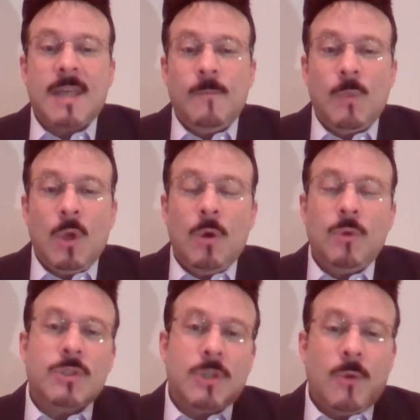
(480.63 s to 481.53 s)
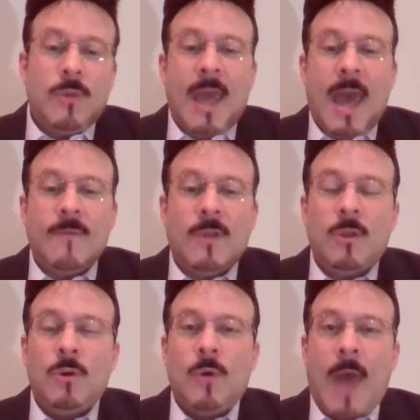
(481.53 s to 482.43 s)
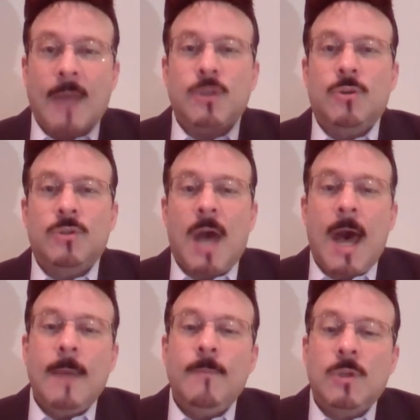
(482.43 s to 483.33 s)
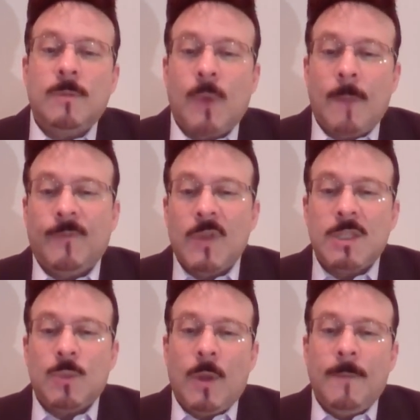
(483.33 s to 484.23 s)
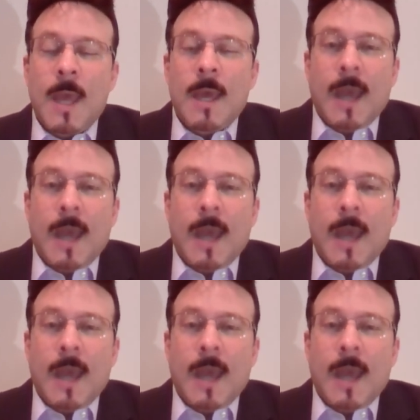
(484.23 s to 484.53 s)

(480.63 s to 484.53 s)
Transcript: SMU, so they have a little extra time to prep for this one.